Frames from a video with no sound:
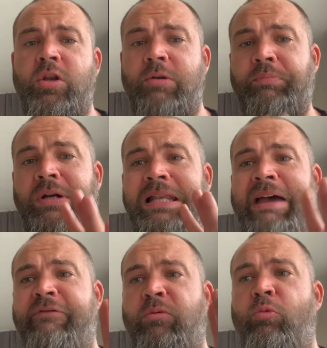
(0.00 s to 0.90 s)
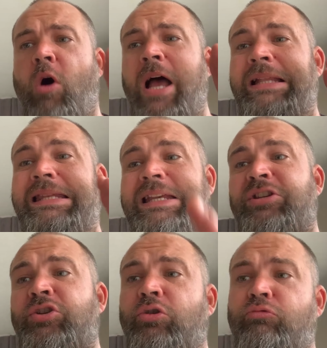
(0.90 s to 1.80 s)
Number 11, what
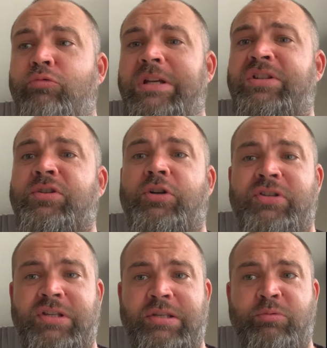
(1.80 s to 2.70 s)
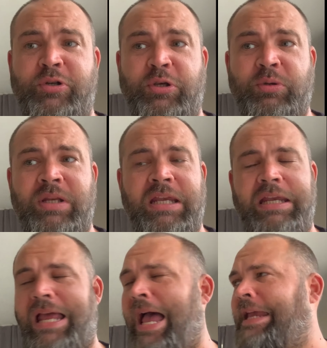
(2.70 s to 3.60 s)
additional resources will you
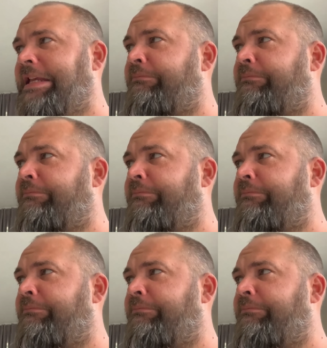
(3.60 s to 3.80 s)
need, i.e.